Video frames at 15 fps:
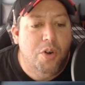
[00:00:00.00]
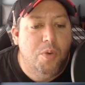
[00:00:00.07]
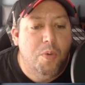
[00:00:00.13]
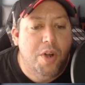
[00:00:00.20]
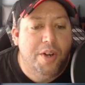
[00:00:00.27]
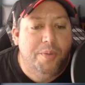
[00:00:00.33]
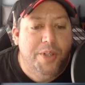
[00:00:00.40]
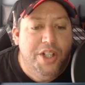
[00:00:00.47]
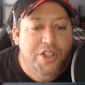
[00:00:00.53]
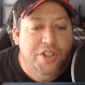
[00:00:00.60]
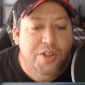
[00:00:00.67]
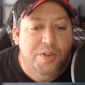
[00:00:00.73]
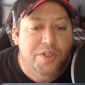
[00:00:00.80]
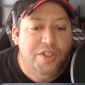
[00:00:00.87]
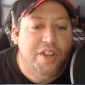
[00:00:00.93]
One
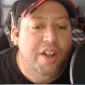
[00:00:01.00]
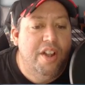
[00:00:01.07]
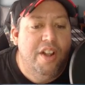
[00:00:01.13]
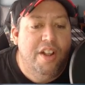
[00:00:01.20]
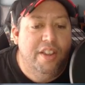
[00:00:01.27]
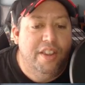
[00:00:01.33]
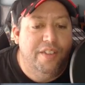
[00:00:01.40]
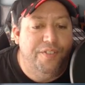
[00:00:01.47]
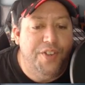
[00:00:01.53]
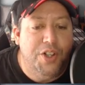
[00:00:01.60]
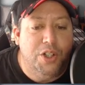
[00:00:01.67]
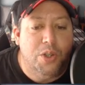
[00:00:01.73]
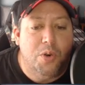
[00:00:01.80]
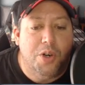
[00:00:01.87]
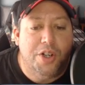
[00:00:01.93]
reshoots, the
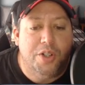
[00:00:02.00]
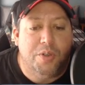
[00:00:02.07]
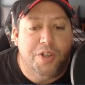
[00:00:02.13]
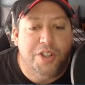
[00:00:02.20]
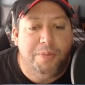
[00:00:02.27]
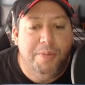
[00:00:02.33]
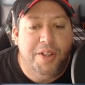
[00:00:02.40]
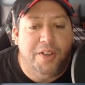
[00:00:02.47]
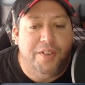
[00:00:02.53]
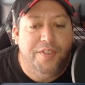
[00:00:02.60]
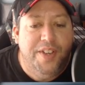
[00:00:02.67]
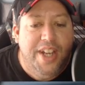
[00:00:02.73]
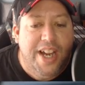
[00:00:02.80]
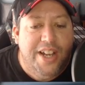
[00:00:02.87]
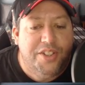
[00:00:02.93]
Phil Lord and Chris Miller
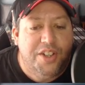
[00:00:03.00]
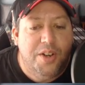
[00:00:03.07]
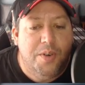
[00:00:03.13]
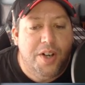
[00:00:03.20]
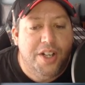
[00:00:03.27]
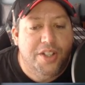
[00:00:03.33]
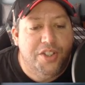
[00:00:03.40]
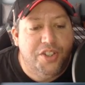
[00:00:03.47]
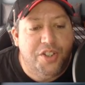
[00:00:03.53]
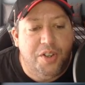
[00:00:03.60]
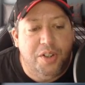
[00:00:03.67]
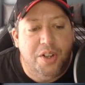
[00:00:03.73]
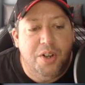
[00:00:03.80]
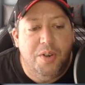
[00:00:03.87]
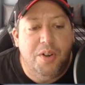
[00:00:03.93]
fiasco on
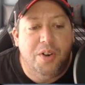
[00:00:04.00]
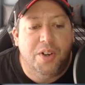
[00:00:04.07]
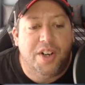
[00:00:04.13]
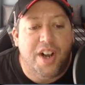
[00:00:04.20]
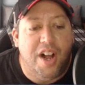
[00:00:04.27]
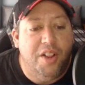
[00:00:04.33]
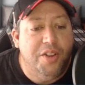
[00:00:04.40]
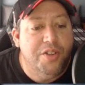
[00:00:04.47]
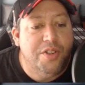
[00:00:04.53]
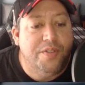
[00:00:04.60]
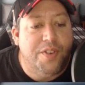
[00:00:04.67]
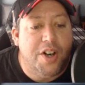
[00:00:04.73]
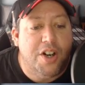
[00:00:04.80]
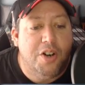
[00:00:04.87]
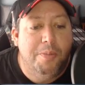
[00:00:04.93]
Solo, or Colin
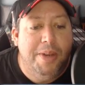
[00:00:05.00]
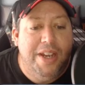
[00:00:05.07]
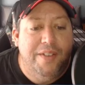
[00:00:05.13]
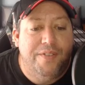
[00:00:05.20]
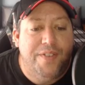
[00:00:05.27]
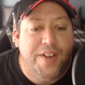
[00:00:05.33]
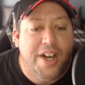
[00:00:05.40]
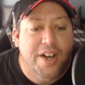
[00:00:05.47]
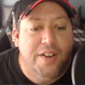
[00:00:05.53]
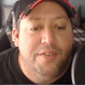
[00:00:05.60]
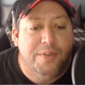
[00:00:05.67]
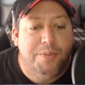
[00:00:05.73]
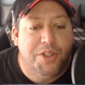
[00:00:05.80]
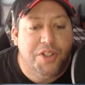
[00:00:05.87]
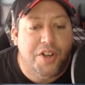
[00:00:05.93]
Trevorrow being fired
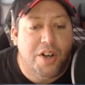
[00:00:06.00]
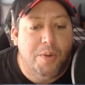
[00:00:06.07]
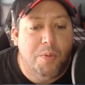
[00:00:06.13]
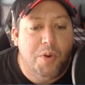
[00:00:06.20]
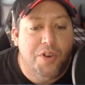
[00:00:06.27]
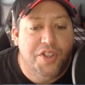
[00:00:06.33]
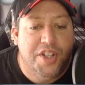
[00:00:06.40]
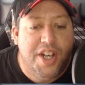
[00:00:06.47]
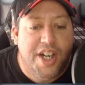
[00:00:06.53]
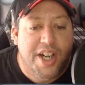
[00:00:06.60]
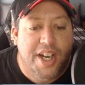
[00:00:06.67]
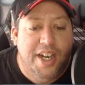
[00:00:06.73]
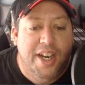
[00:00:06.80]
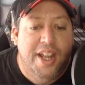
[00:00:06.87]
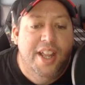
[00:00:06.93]
from Star Wars
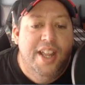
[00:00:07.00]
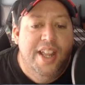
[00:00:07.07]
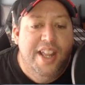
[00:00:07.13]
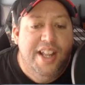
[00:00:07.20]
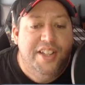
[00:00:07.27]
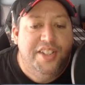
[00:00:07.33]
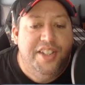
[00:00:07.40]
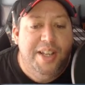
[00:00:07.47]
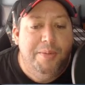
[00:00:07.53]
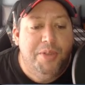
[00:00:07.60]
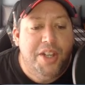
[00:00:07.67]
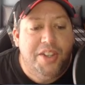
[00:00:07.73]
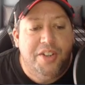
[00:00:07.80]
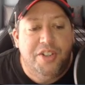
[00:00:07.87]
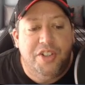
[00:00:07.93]
9, it seems
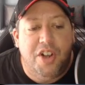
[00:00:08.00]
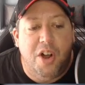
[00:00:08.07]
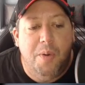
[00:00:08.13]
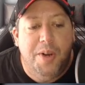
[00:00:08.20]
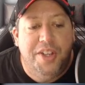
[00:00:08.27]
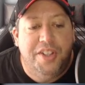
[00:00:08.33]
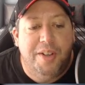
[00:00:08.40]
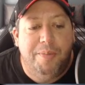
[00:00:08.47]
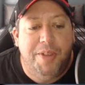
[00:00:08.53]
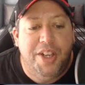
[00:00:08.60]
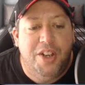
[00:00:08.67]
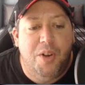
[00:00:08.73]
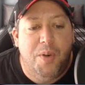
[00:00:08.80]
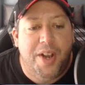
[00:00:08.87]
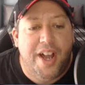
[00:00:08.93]
like there's always something
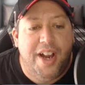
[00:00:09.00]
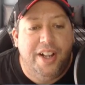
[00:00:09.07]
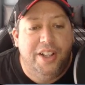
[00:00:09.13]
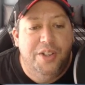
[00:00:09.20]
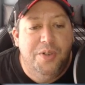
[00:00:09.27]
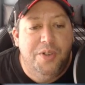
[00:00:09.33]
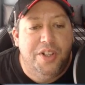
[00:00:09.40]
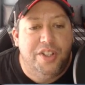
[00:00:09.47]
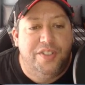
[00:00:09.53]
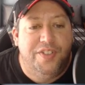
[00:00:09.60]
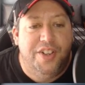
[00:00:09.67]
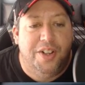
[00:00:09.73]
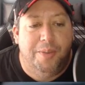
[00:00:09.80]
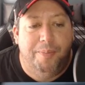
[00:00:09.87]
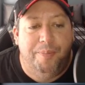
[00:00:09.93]
going on at
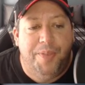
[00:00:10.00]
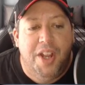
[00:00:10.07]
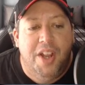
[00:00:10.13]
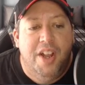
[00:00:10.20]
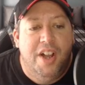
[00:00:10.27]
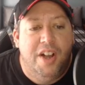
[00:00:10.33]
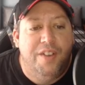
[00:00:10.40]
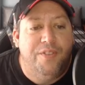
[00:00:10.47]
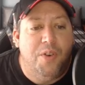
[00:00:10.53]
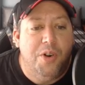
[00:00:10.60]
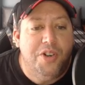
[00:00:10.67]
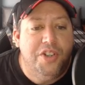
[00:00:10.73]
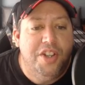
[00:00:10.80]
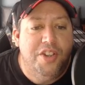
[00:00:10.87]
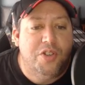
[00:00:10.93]
Lucasfilm.
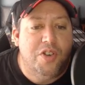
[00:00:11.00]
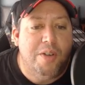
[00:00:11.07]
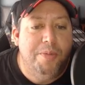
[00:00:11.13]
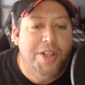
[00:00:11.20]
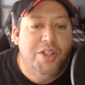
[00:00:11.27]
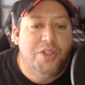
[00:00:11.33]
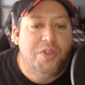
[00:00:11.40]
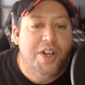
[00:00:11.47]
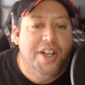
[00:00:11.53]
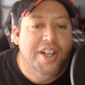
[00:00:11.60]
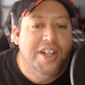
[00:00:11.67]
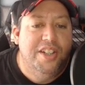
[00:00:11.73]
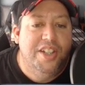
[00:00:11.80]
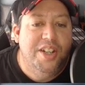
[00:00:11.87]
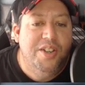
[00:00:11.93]
Unfortunately, the troubling trend
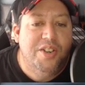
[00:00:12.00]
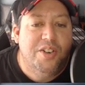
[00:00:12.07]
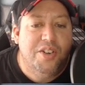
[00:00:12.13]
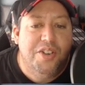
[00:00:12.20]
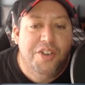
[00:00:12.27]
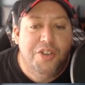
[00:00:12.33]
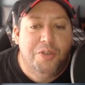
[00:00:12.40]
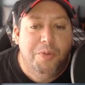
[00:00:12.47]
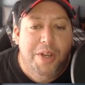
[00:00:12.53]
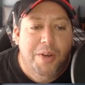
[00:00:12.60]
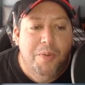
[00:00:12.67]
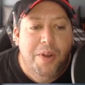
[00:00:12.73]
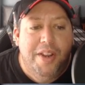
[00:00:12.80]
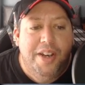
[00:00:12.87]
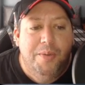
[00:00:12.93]
continued earlier this week
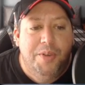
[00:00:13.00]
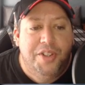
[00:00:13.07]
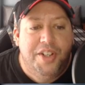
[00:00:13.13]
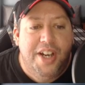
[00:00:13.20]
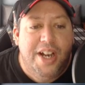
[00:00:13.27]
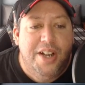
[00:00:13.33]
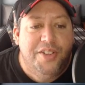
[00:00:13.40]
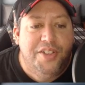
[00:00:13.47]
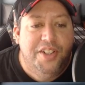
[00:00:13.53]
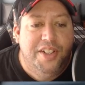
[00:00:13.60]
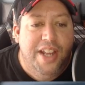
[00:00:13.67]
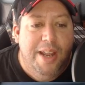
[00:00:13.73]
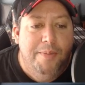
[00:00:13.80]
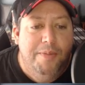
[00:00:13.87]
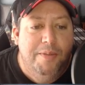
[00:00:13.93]
when it was announced that
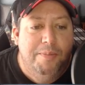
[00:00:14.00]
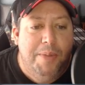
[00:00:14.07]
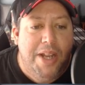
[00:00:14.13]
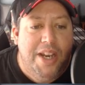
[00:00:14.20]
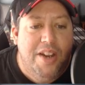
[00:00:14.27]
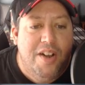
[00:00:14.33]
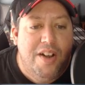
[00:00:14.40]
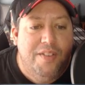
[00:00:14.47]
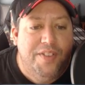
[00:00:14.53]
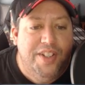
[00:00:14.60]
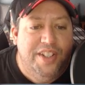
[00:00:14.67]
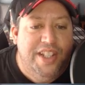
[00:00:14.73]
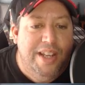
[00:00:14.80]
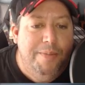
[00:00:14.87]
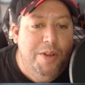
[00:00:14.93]
David Benioff and
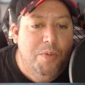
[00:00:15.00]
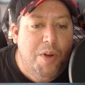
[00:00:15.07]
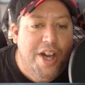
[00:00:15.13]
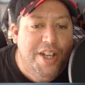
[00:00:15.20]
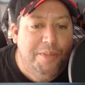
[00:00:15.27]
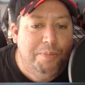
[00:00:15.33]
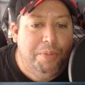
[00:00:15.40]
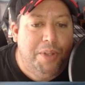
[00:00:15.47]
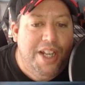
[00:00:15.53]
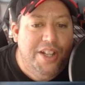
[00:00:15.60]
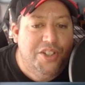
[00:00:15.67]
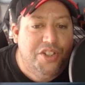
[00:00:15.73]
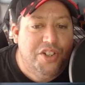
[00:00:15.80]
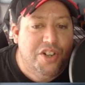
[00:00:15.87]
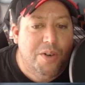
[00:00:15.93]
D.B. Weiss' planned
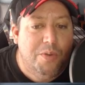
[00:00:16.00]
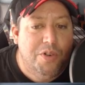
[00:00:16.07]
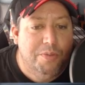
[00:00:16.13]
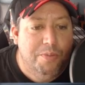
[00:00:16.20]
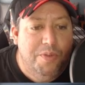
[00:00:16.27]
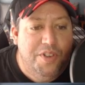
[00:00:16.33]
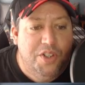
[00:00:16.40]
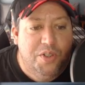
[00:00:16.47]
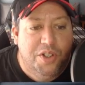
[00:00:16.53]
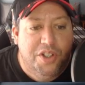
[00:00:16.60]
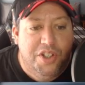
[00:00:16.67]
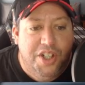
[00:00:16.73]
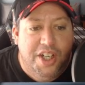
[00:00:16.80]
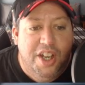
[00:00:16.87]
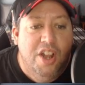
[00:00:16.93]
Star Wars movie
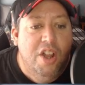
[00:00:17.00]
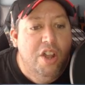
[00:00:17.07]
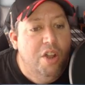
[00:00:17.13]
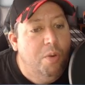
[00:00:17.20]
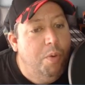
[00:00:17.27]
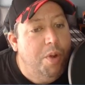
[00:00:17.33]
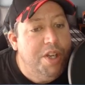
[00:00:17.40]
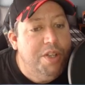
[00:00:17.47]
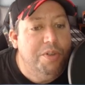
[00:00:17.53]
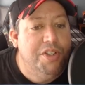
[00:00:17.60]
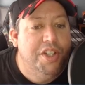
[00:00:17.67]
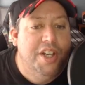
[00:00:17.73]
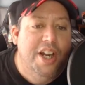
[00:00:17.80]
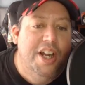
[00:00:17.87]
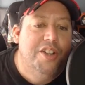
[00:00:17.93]
trilogy, which was
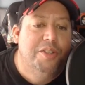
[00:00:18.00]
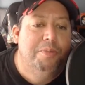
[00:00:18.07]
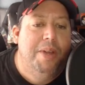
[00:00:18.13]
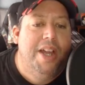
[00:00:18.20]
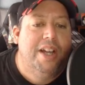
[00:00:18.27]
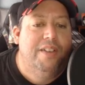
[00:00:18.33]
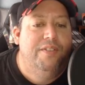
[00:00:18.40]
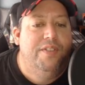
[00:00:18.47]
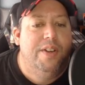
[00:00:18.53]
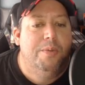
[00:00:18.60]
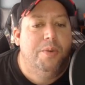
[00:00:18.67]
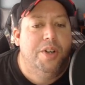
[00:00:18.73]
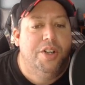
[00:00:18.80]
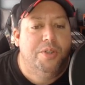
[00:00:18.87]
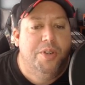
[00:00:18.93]
announced back in
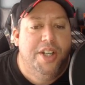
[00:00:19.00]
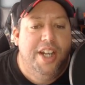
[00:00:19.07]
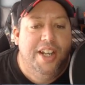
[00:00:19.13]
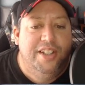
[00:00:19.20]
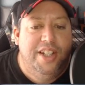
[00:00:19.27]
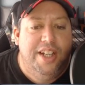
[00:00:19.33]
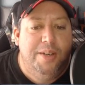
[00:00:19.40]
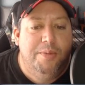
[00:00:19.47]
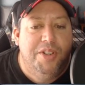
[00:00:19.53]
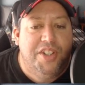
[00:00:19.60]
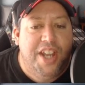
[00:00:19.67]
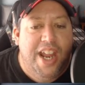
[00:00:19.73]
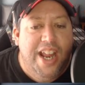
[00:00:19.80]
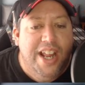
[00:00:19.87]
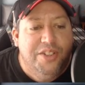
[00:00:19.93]
February 2018, was
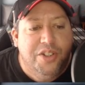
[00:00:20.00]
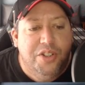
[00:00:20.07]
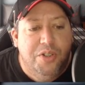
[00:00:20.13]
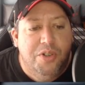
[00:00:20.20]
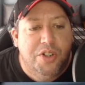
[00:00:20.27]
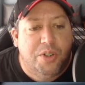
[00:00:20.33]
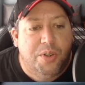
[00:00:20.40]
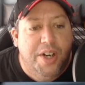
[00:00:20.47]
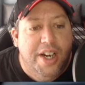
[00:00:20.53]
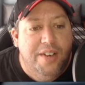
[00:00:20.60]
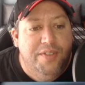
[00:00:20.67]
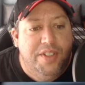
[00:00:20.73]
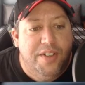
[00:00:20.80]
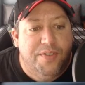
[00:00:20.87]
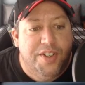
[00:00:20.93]
canceled due to
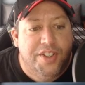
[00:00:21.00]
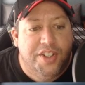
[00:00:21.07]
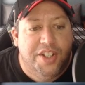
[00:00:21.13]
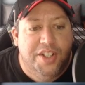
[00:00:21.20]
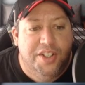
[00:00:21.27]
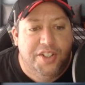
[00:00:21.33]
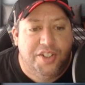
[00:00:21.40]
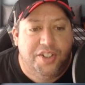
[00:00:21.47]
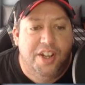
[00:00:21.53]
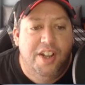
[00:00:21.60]
creative differences.